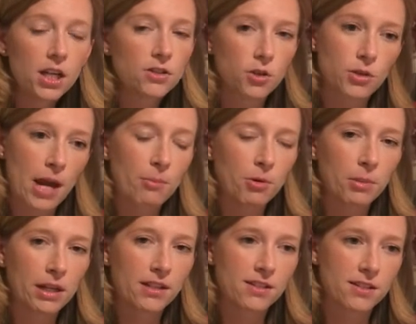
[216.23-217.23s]
So
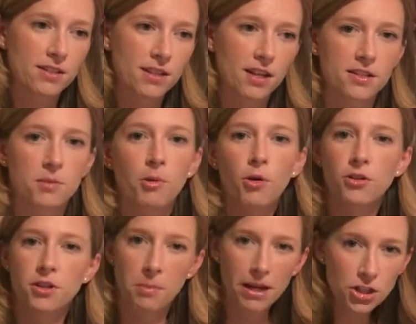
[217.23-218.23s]
temperament is discussed
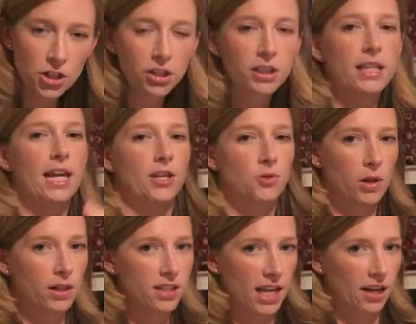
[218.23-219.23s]
both dimensionally as
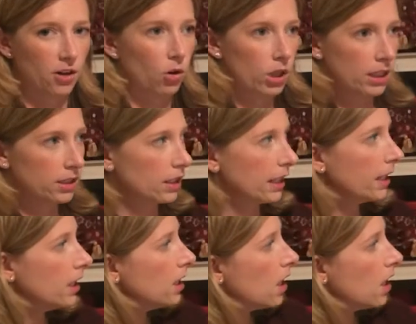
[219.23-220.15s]
well as categorically.